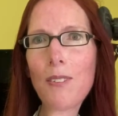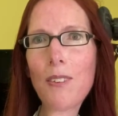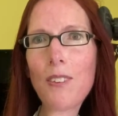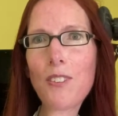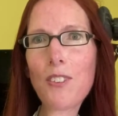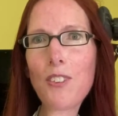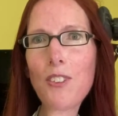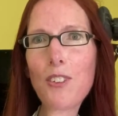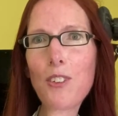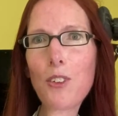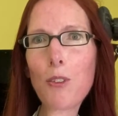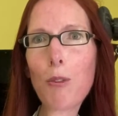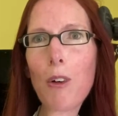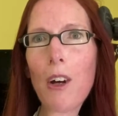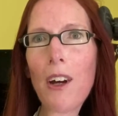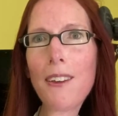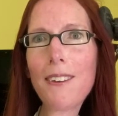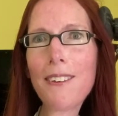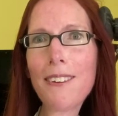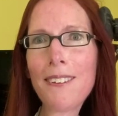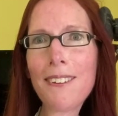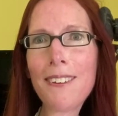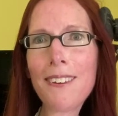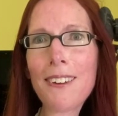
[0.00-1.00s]
just
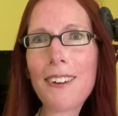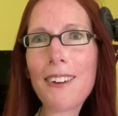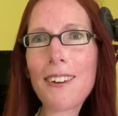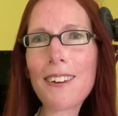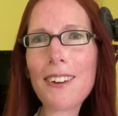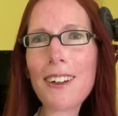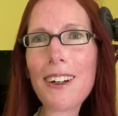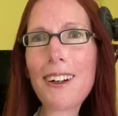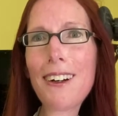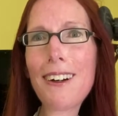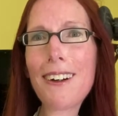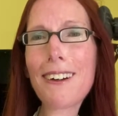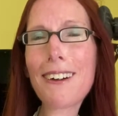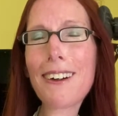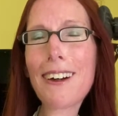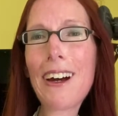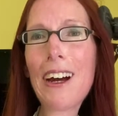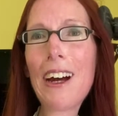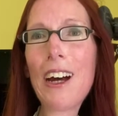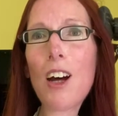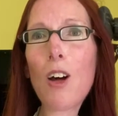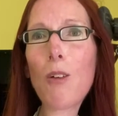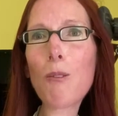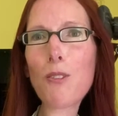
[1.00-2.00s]
run.
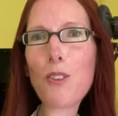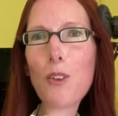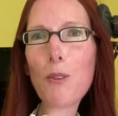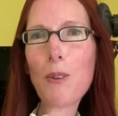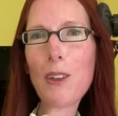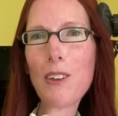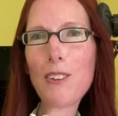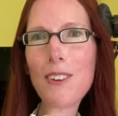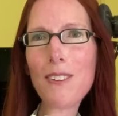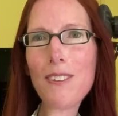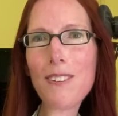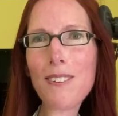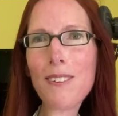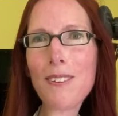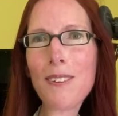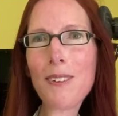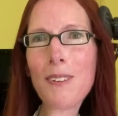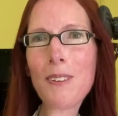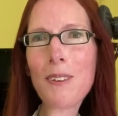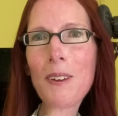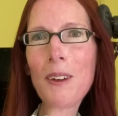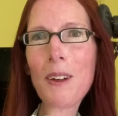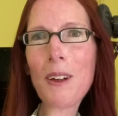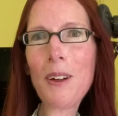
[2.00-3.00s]
So we just
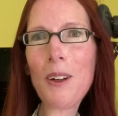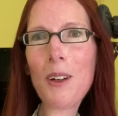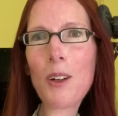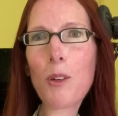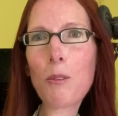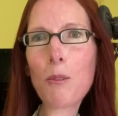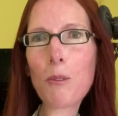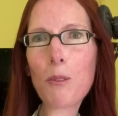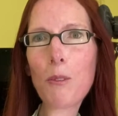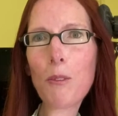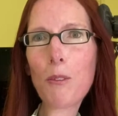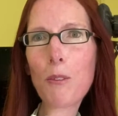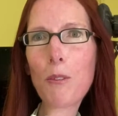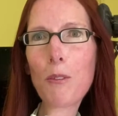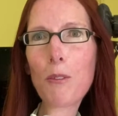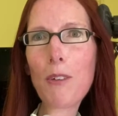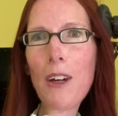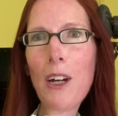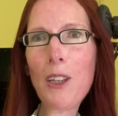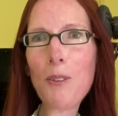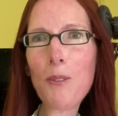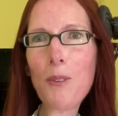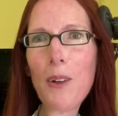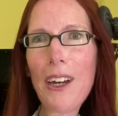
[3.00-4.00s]
ran
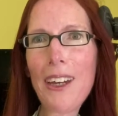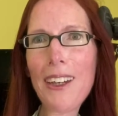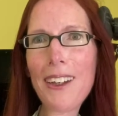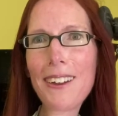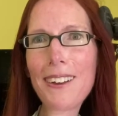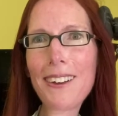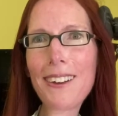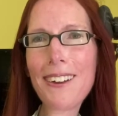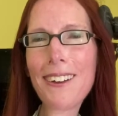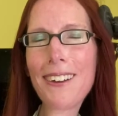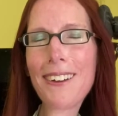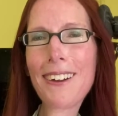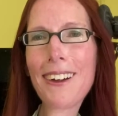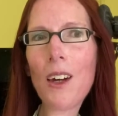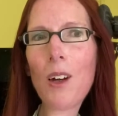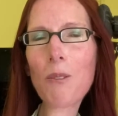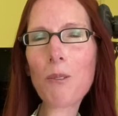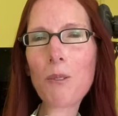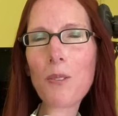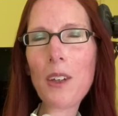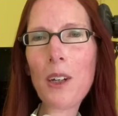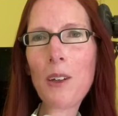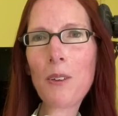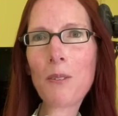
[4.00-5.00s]
away
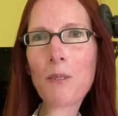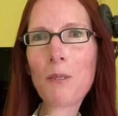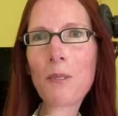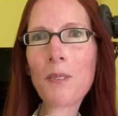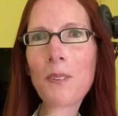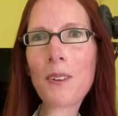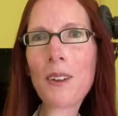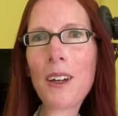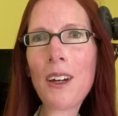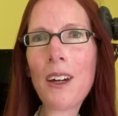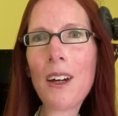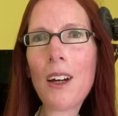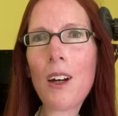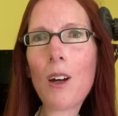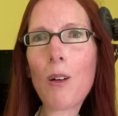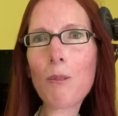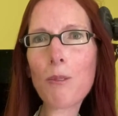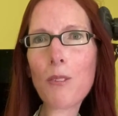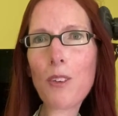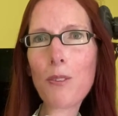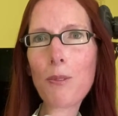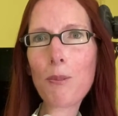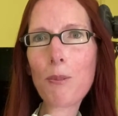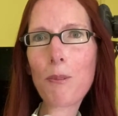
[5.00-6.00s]
and just
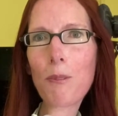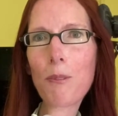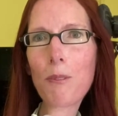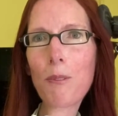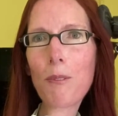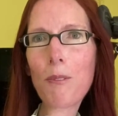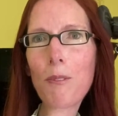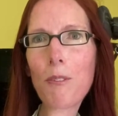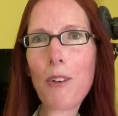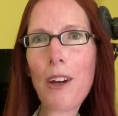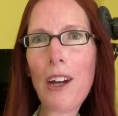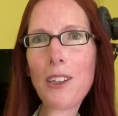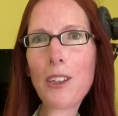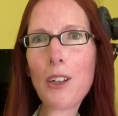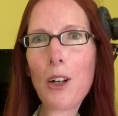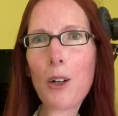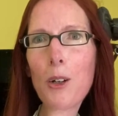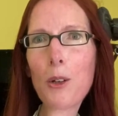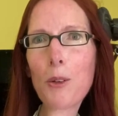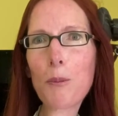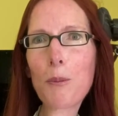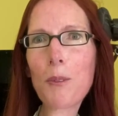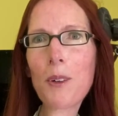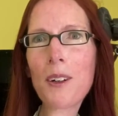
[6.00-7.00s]
ran
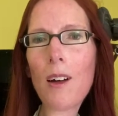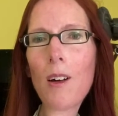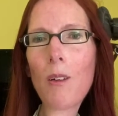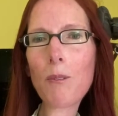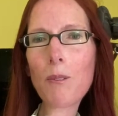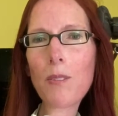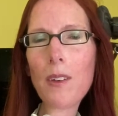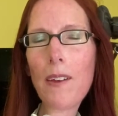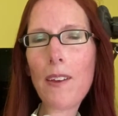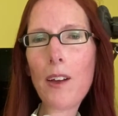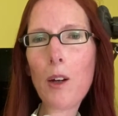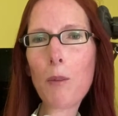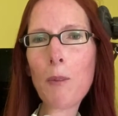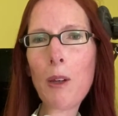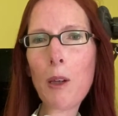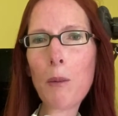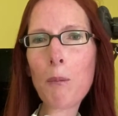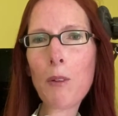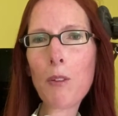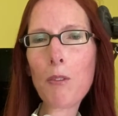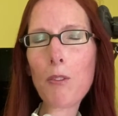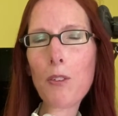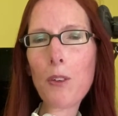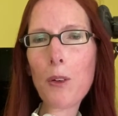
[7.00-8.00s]
home. That made me
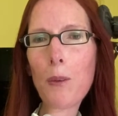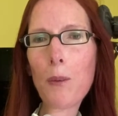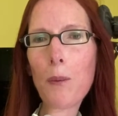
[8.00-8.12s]
feel